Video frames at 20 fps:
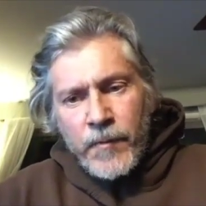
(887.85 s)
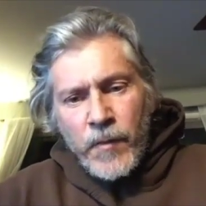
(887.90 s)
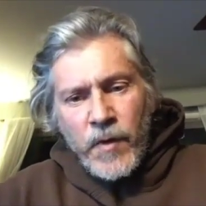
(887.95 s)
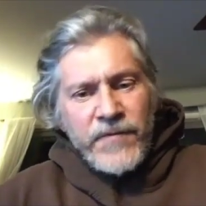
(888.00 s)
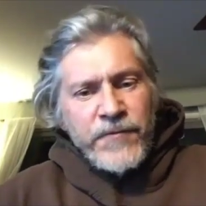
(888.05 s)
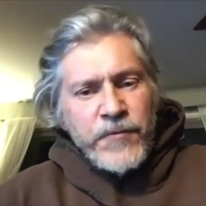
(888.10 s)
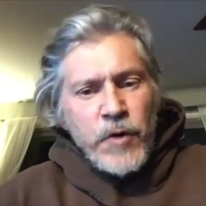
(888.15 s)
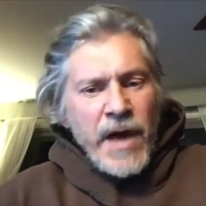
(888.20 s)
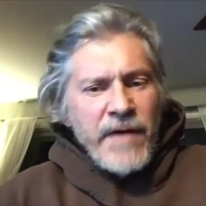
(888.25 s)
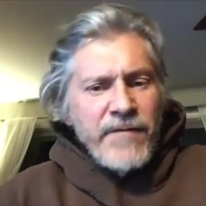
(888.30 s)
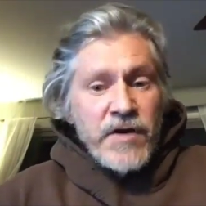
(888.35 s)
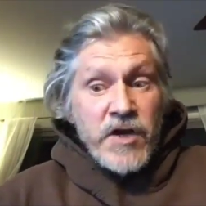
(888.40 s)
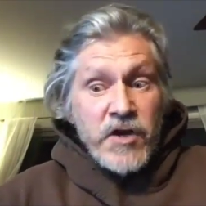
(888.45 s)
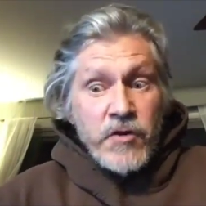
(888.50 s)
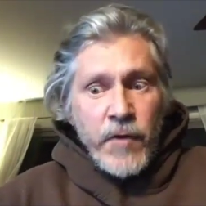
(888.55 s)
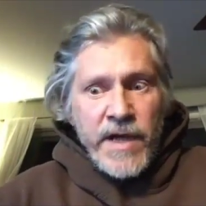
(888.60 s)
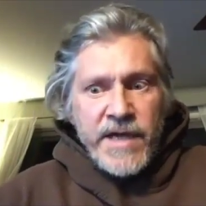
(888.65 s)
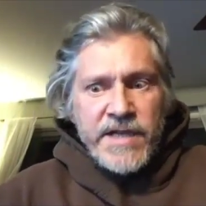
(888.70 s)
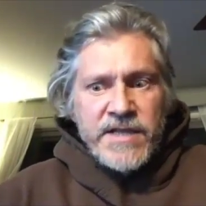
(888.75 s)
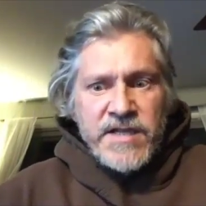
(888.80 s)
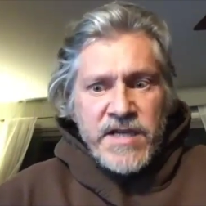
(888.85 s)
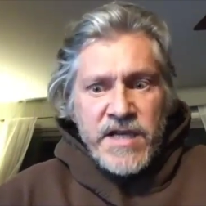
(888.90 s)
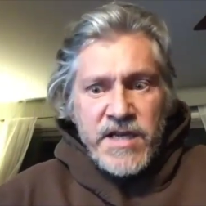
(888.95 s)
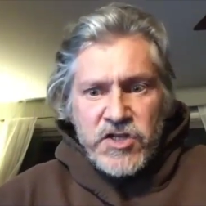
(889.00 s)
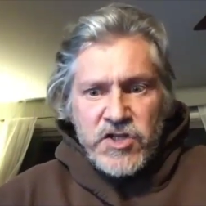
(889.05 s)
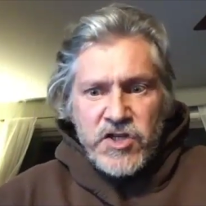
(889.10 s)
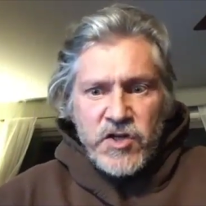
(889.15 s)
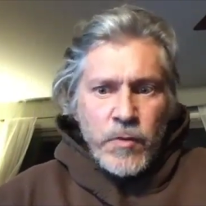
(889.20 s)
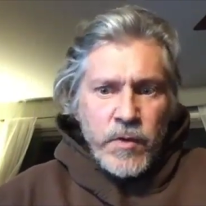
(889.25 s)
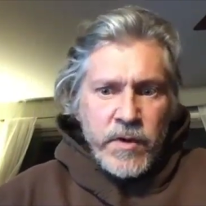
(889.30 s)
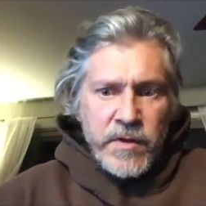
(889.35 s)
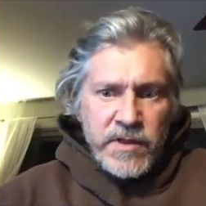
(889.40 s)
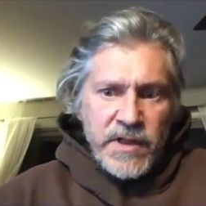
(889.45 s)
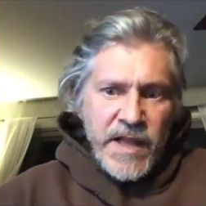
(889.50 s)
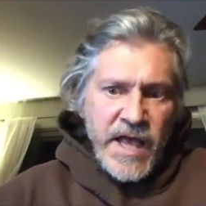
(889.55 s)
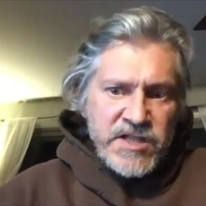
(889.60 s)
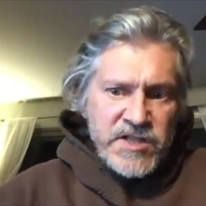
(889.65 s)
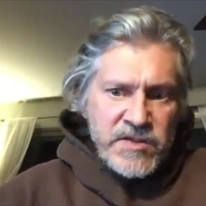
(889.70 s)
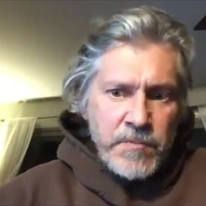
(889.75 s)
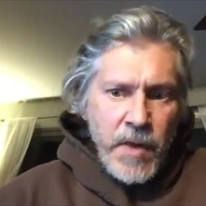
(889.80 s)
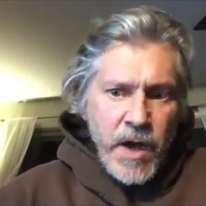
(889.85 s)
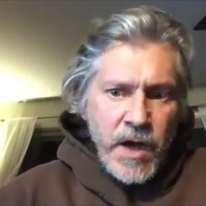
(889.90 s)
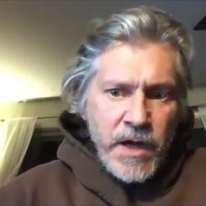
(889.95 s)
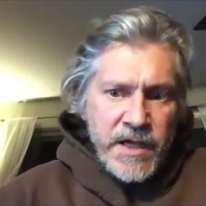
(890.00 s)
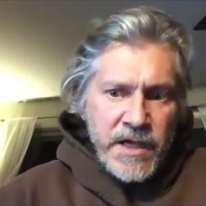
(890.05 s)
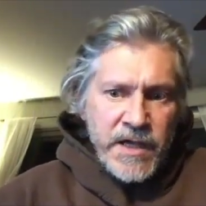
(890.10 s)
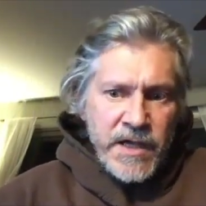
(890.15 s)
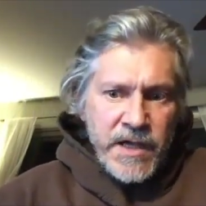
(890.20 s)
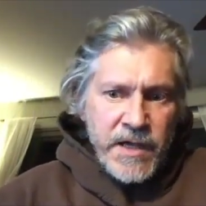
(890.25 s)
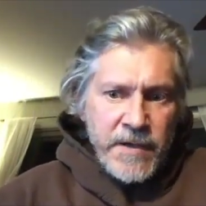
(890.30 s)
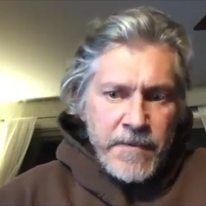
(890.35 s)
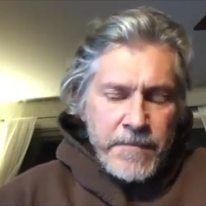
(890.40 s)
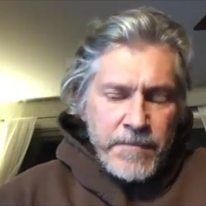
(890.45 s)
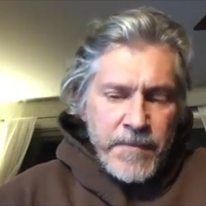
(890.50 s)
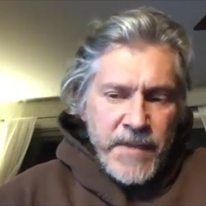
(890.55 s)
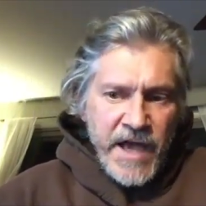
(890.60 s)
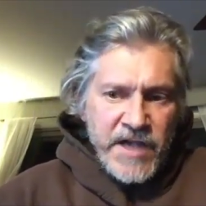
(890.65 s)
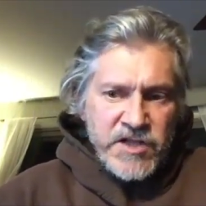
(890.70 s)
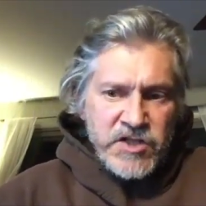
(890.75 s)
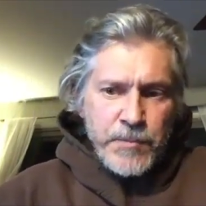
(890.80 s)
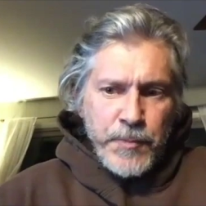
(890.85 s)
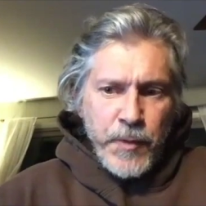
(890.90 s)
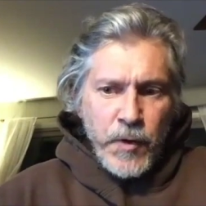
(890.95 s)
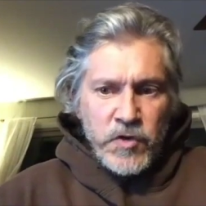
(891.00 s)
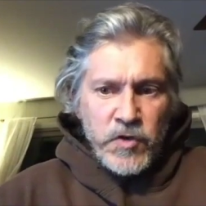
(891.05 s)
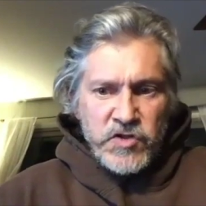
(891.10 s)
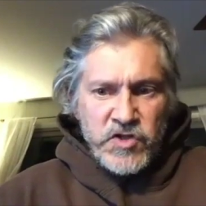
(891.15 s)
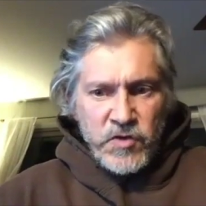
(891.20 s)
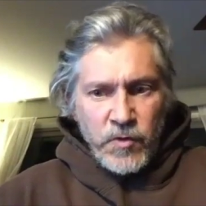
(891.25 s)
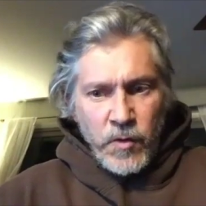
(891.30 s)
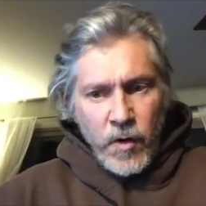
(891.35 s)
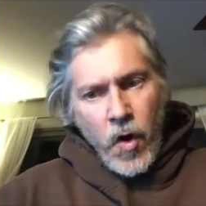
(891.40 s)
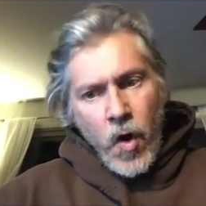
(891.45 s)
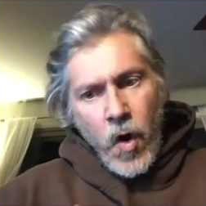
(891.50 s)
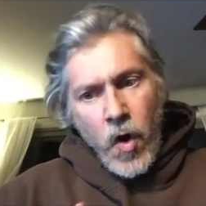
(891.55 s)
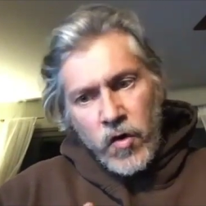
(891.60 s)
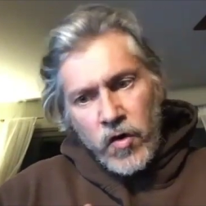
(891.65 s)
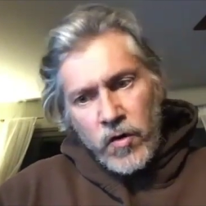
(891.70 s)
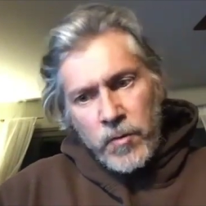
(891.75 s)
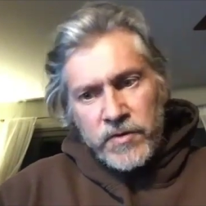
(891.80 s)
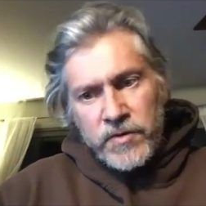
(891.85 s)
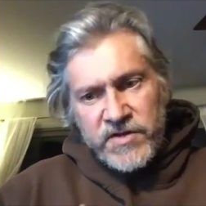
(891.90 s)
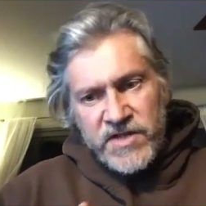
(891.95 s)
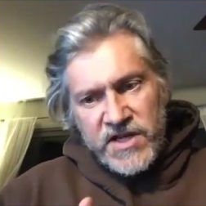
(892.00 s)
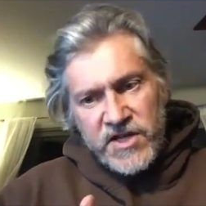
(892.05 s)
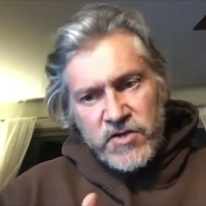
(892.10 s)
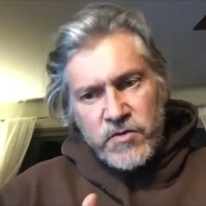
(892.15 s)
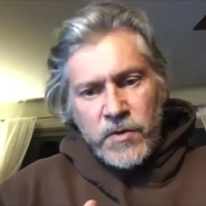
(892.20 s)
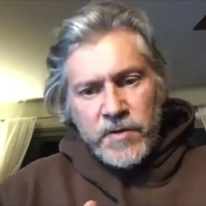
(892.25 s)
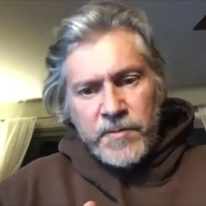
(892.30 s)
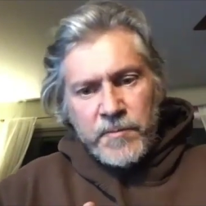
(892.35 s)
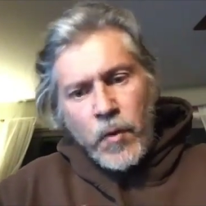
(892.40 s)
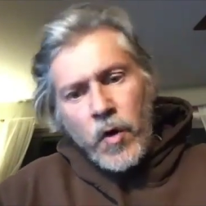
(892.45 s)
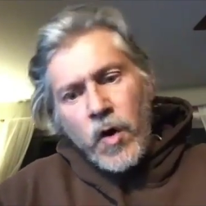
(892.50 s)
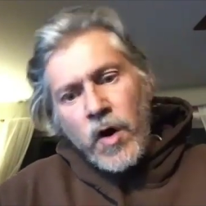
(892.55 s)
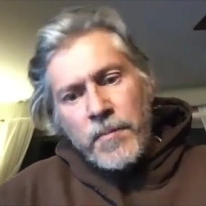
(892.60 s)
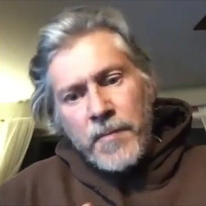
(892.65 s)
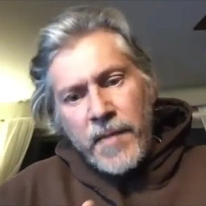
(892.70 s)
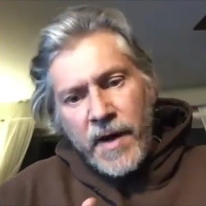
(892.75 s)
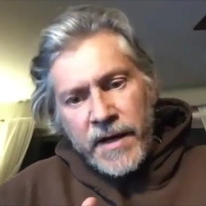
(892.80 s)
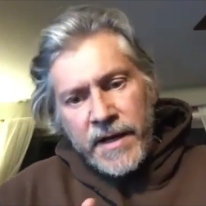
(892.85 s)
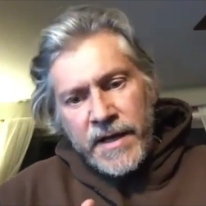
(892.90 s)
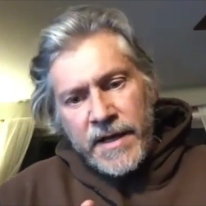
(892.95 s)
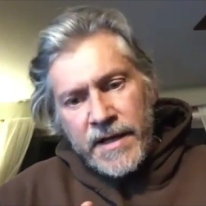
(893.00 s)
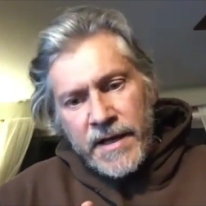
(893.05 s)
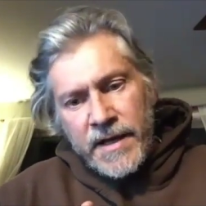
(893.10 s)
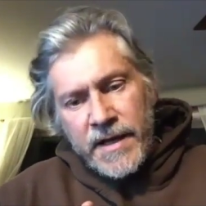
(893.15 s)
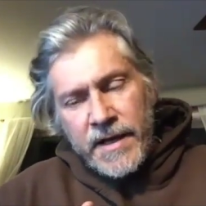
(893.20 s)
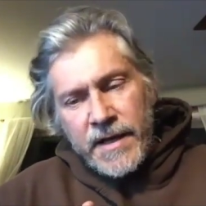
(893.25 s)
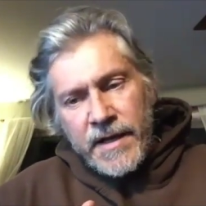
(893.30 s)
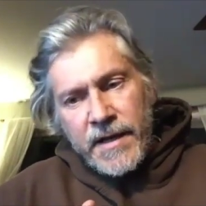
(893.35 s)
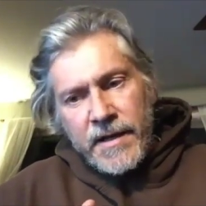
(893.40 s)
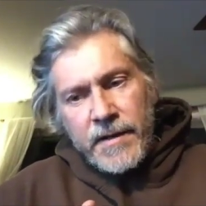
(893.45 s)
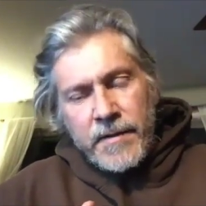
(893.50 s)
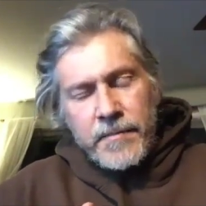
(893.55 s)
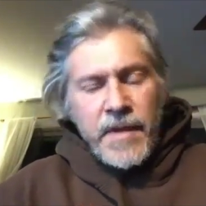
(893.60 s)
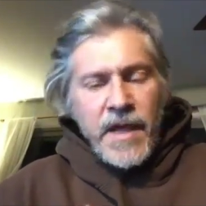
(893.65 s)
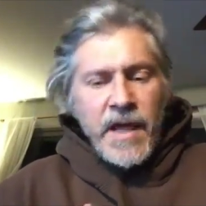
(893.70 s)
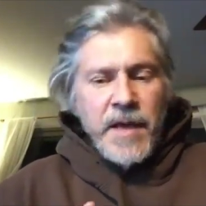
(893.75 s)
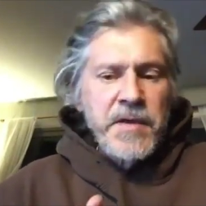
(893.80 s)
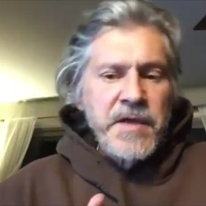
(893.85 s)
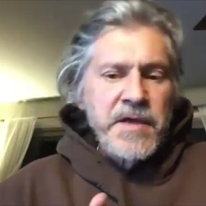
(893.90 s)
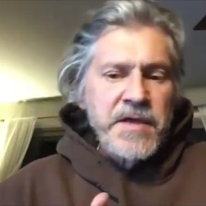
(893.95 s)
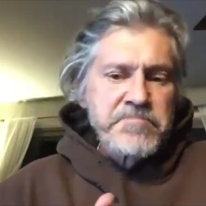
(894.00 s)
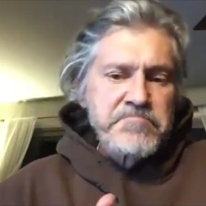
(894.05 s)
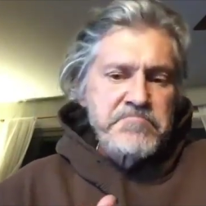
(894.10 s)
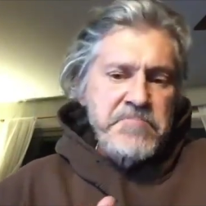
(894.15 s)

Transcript: If you have a great teacher with less money as opposed to a horrible teacher with more money, maybe